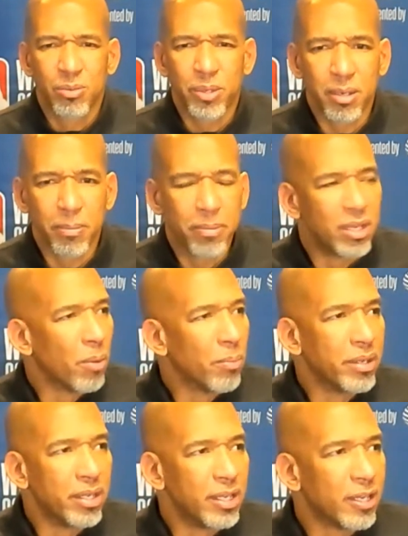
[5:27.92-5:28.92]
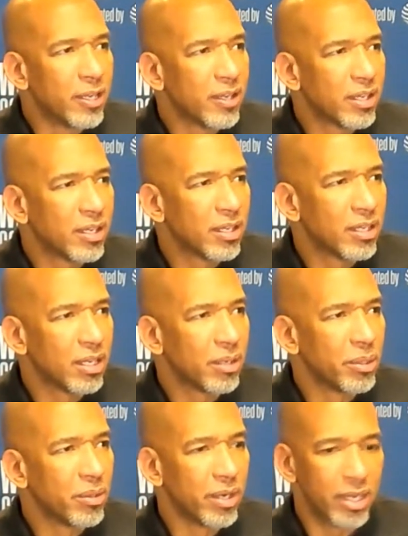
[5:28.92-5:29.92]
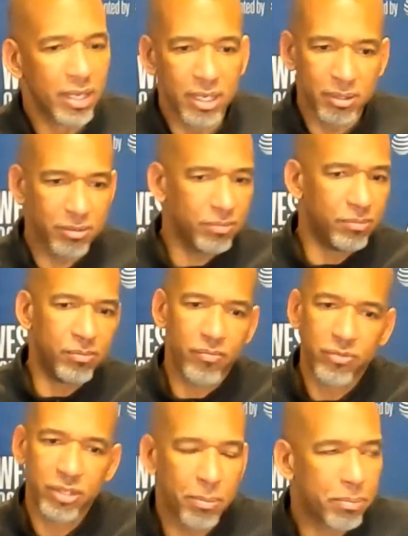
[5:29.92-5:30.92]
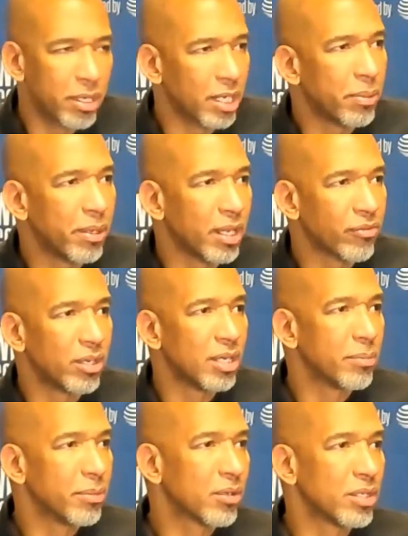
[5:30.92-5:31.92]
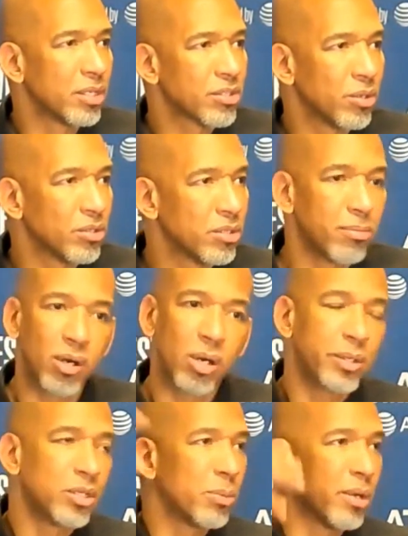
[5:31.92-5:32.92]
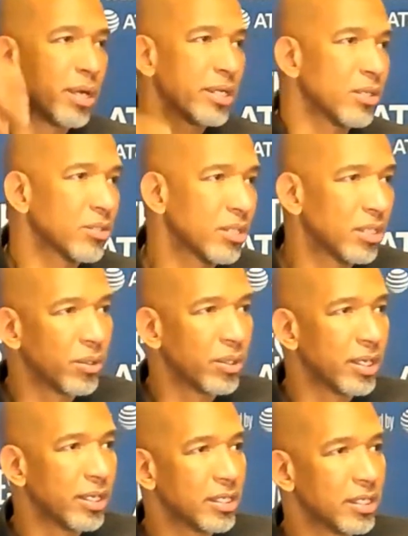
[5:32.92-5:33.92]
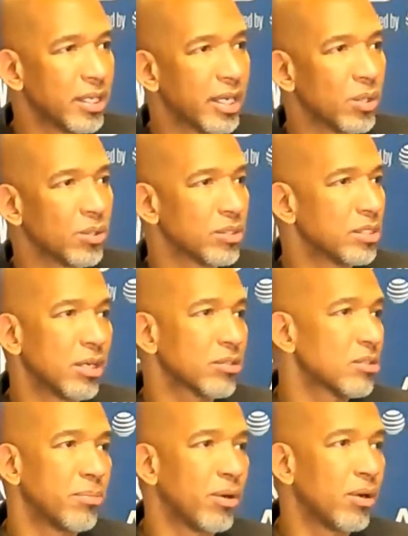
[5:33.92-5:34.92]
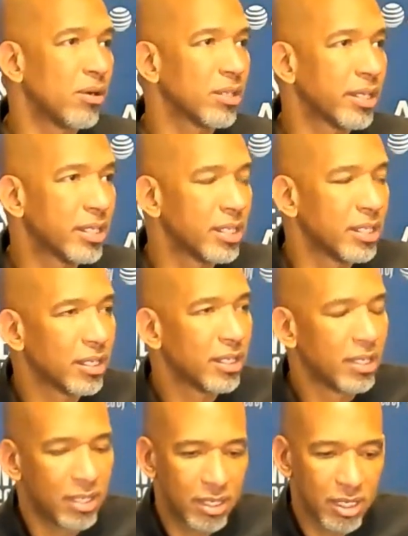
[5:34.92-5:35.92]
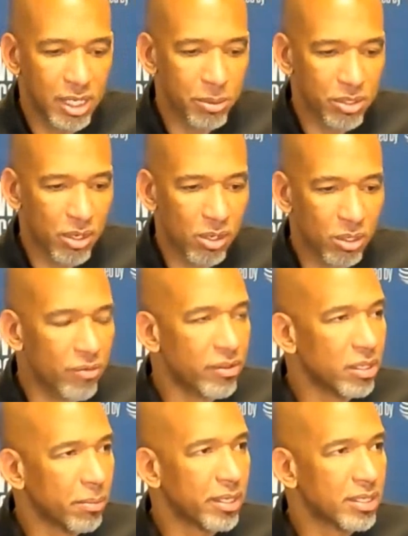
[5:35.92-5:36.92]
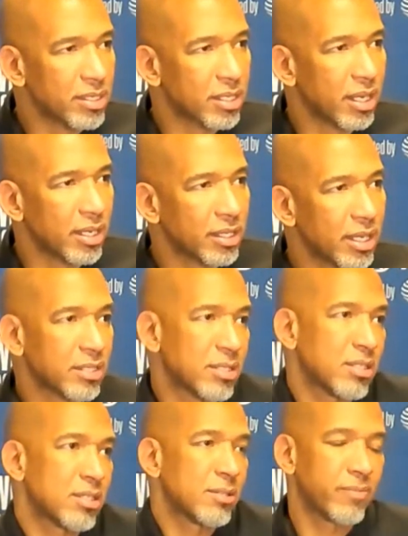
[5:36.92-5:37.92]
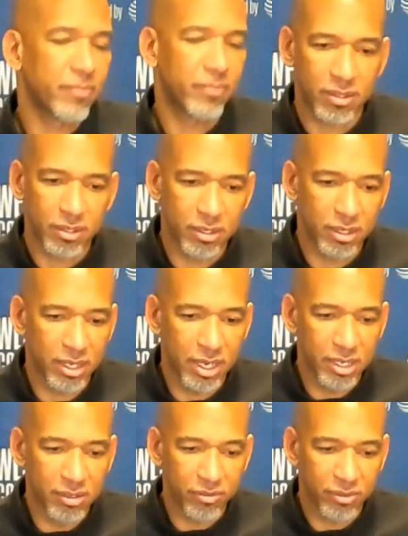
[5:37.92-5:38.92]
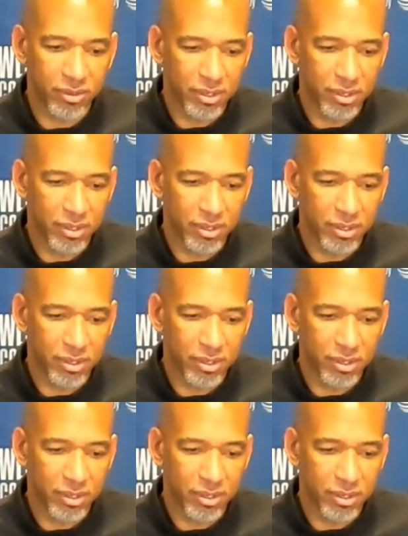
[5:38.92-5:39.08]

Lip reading: we had a BOB, and we ran a pick for him, and Chris throws the ball where nobody else can go get it. DA goes and dunks the ball. Like, he was all over the place tonight. That's the kind of